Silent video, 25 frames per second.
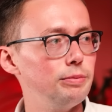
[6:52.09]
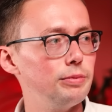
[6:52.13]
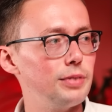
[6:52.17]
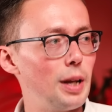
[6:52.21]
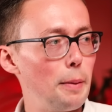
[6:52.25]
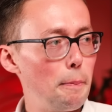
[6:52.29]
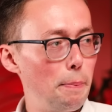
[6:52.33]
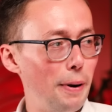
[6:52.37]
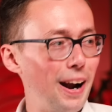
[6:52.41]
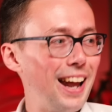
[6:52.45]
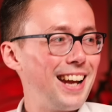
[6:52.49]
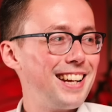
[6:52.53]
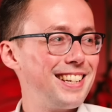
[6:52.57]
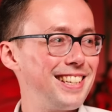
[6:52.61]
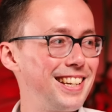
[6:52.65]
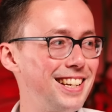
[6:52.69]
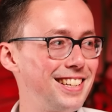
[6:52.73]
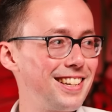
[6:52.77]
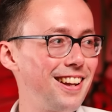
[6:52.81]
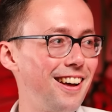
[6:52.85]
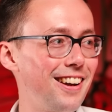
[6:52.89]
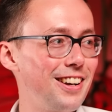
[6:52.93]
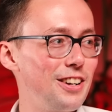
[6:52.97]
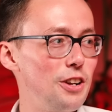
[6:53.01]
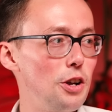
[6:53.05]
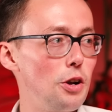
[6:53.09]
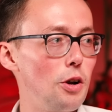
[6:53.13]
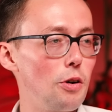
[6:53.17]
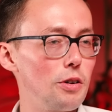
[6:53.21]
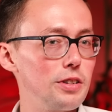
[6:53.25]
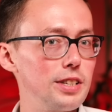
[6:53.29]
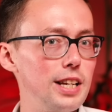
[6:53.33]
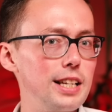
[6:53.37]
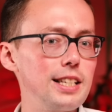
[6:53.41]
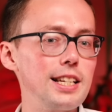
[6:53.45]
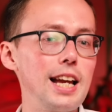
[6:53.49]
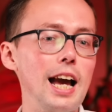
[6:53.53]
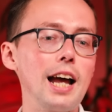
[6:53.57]
Places like New York
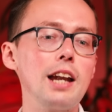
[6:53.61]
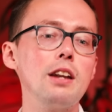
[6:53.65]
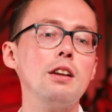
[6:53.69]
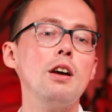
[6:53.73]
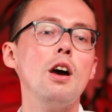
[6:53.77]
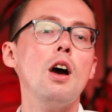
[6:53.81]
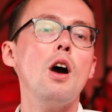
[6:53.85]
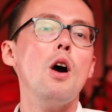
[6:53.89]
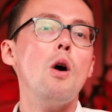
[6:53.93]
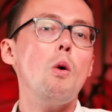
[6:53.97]
City, and